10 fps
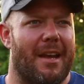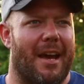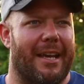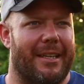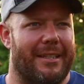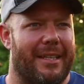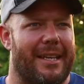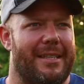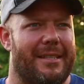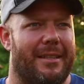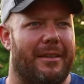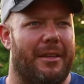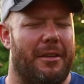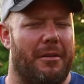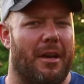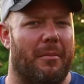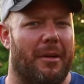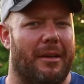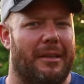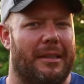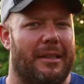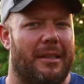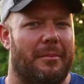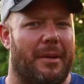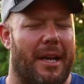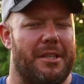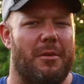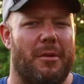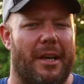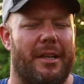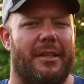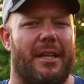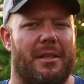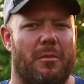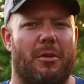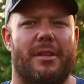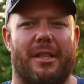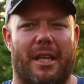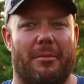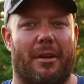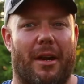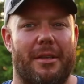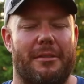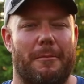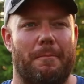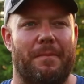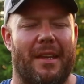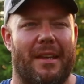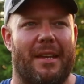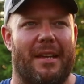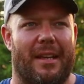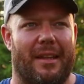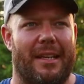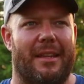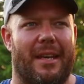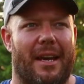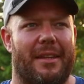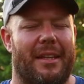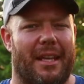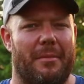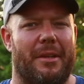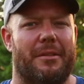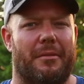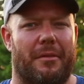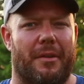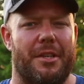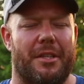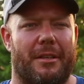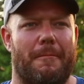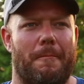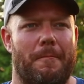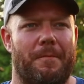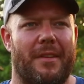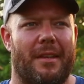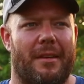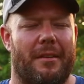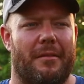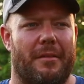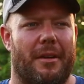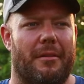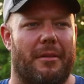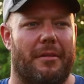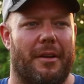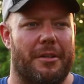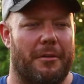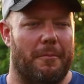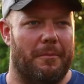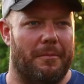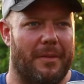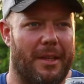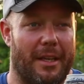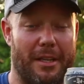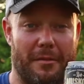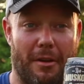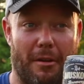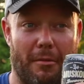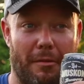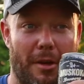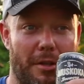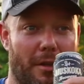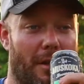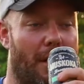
I can taste the cucumber, but actually what I can taste more is the lemongrass. And I like that. That lemon is refreshing. Very refreshing. It's very refreshing.